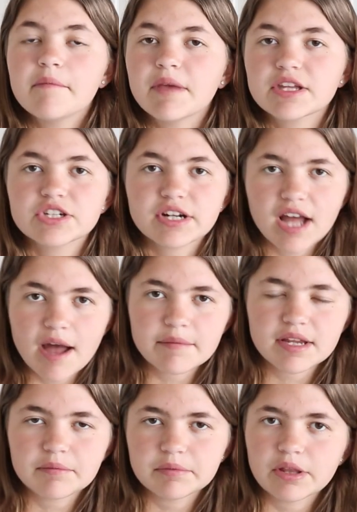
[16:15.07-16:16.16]
Make sure to
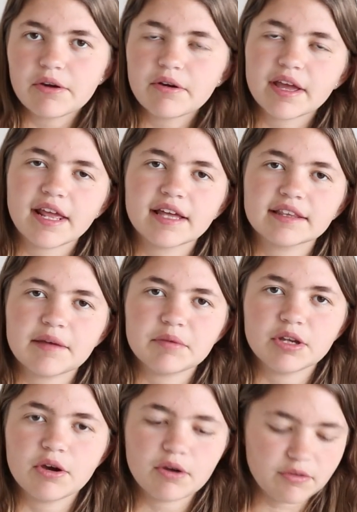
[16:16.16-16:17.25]
comment down below and let me
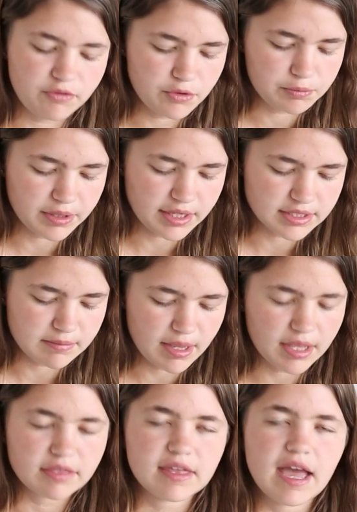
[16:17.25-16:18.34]
know if you plan to
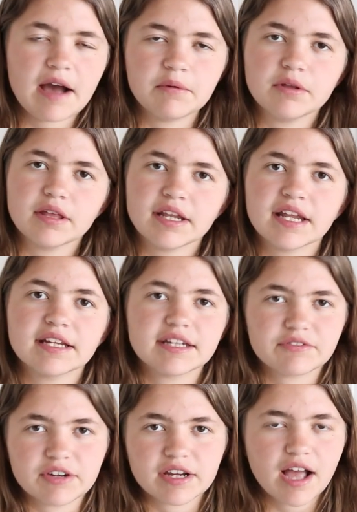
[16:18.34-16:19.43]
make the owl in a
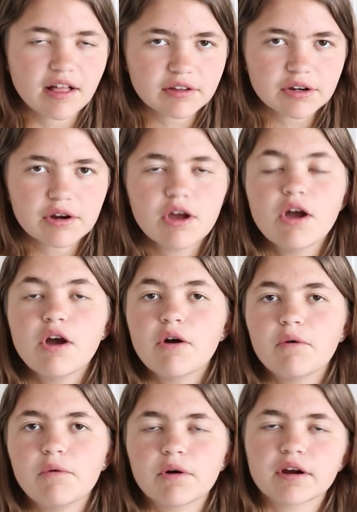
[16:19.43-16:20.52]
different color
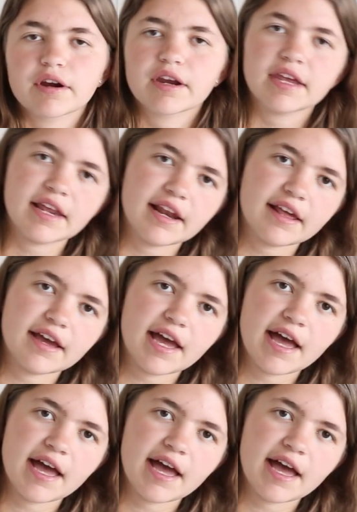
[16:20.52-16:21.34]
or in